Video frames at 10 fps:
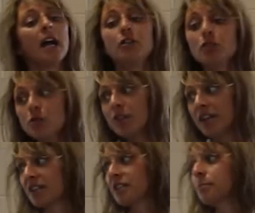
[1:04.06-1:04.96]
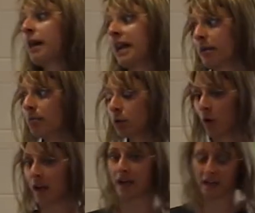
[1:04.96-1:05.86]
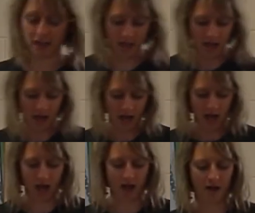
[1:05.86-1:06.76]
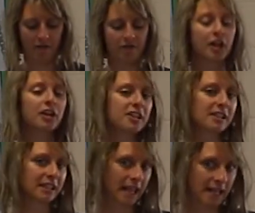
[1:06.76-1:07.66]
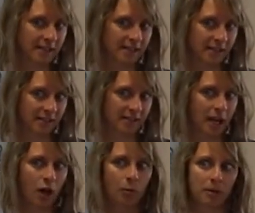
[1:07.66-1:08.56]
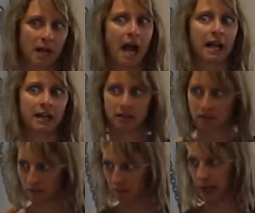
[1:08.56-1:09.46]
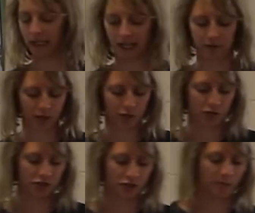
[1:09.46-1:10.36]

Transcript: I do this by employing uh, various lenses to help guide my land restoration